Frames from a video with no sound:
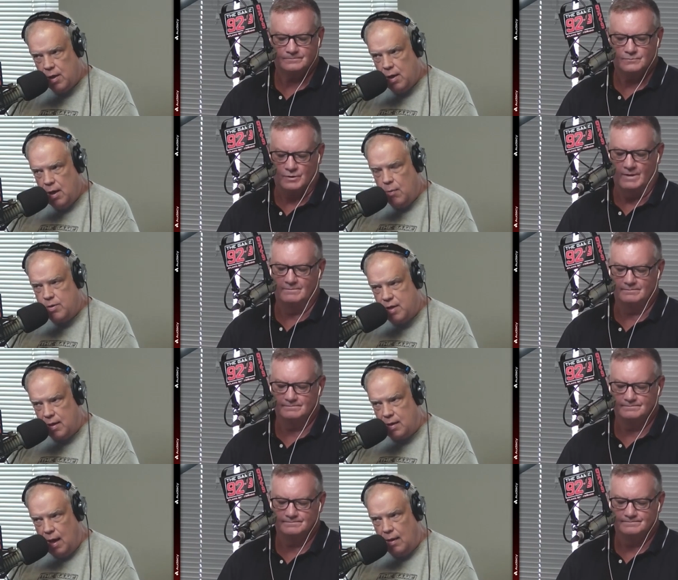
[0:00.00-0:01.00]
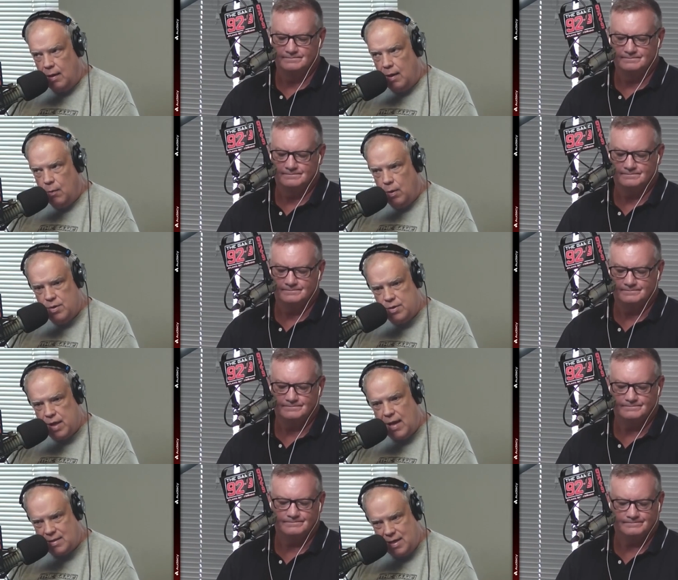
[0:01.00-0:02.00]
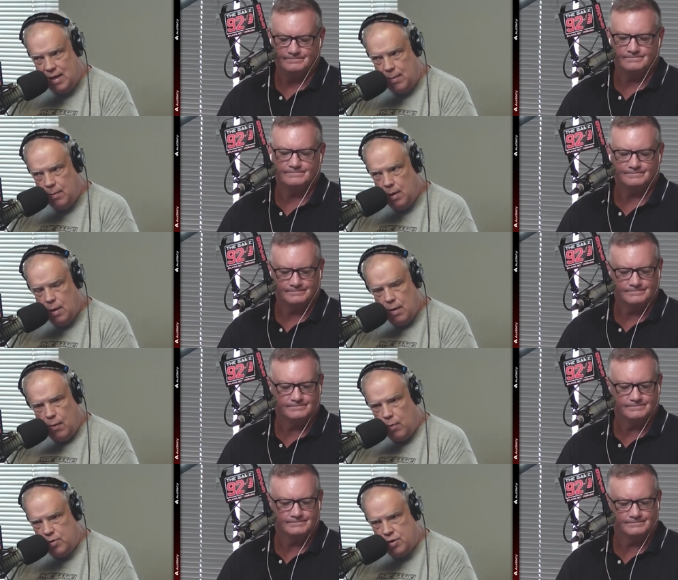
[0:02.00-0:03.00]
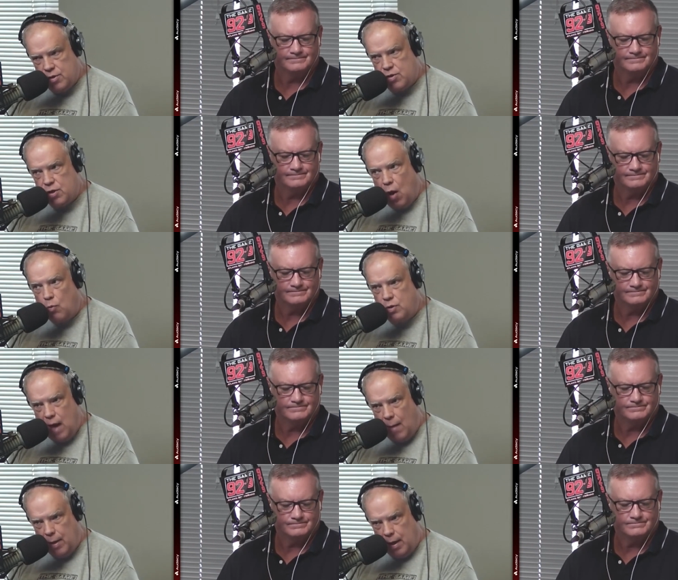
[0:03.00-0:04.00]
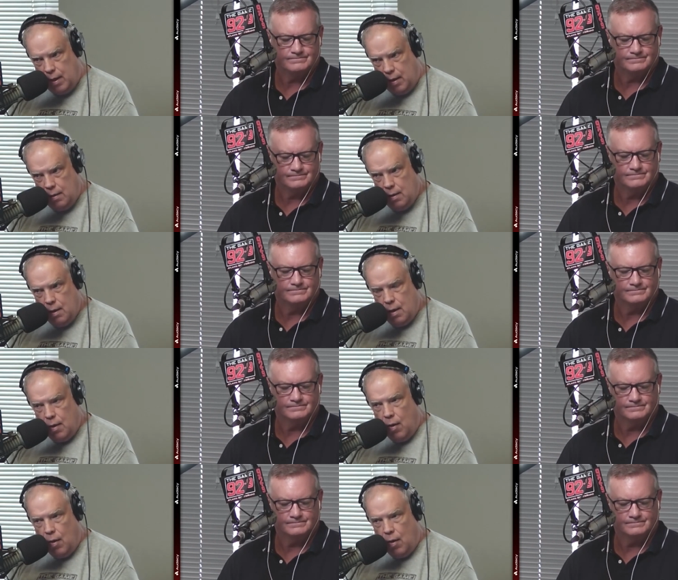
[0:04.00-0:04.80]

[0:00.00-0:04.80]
Speaker 1: Right. It was Dick Dent. It was that team that was just so dominating you know,